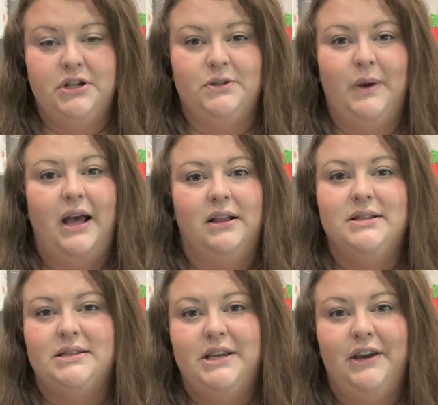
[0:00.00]
as well
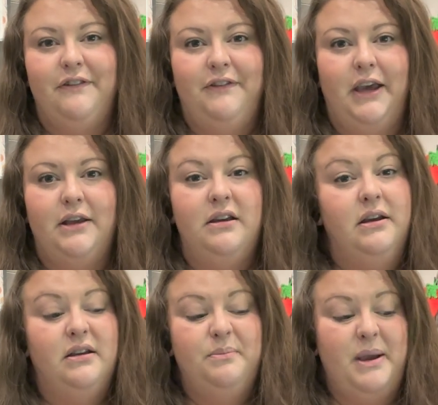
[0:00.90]
and see if it
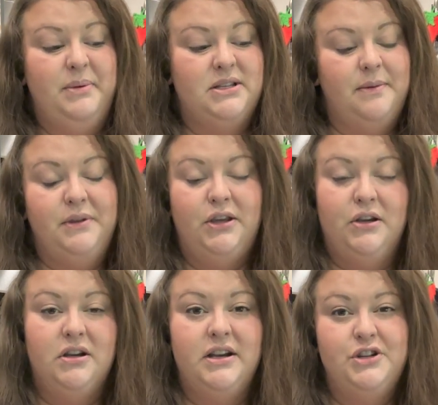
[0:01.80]
might be something
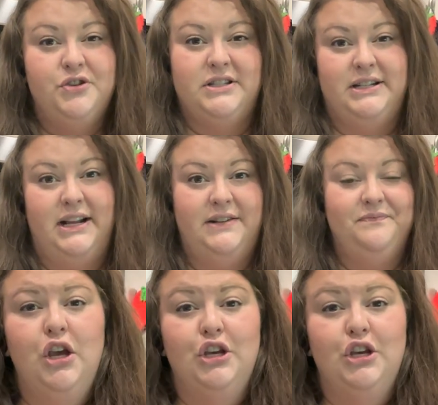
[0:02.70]
you're interested in.